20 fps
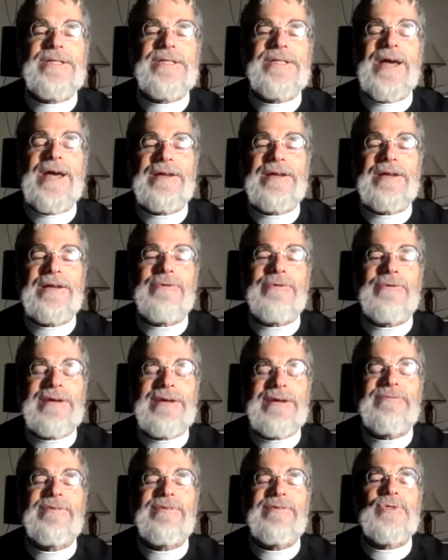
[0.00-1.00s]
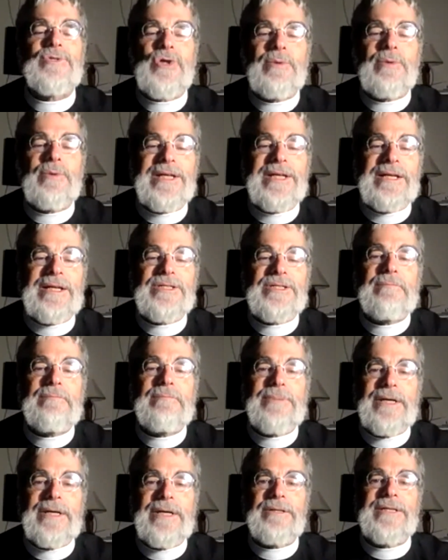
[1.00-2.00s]
got a grant from Germany to
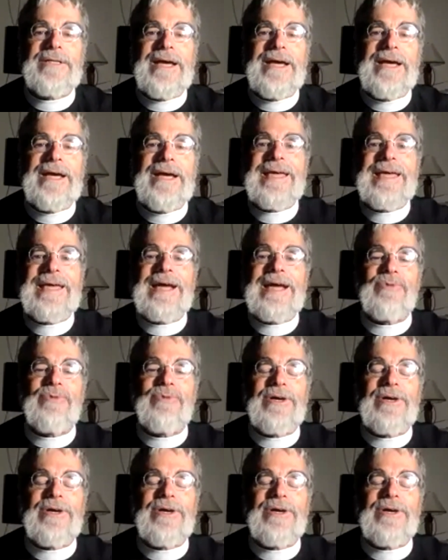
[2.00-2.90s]
build a camera